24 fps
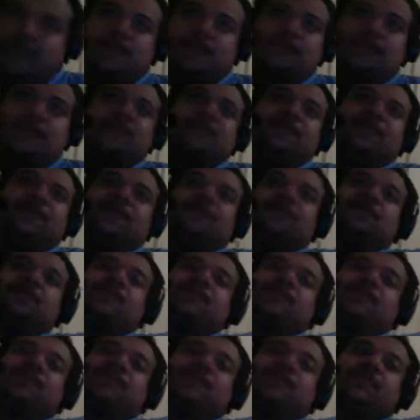but this
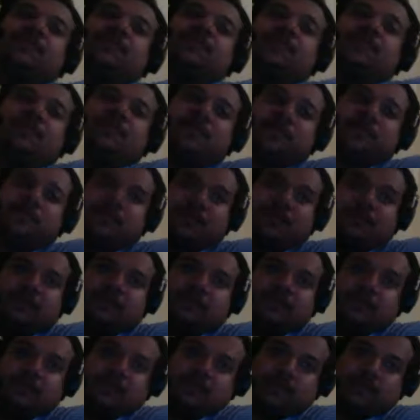minister basically
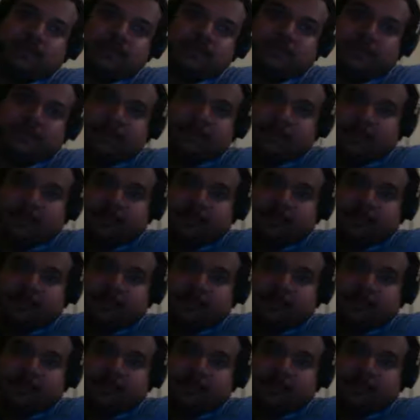said